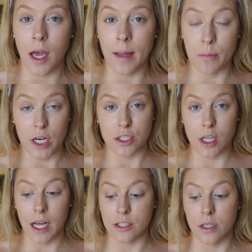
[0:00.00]
a brush
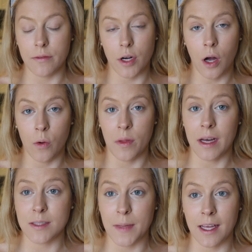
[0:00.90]
collection of your own
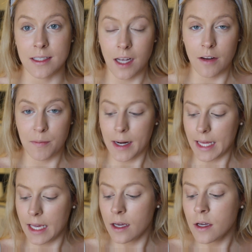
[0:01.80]
without spending a ton of
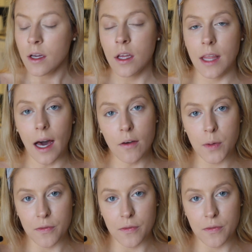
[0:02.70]
money, the e.l.f.